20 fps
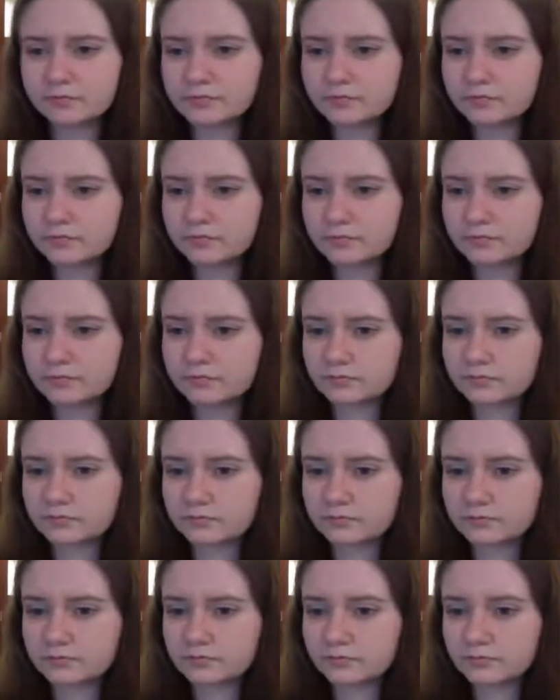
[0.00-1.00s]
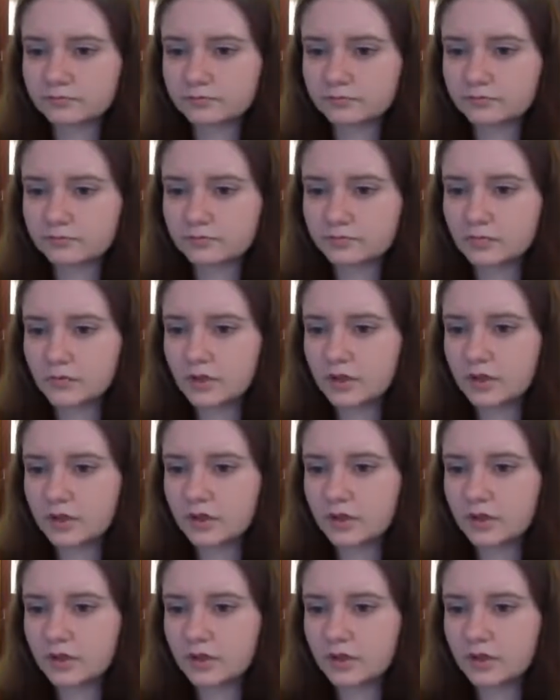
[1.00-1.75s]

(no one is talking)